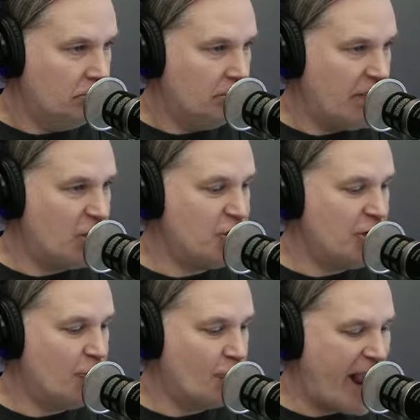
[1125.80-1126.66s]
And she
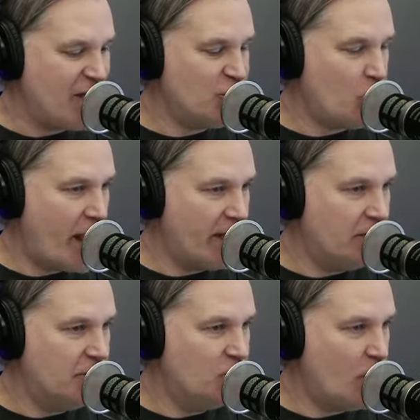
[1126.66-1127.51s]

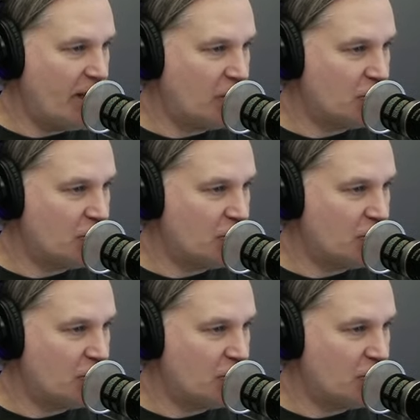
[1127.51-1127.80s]
graduated to which?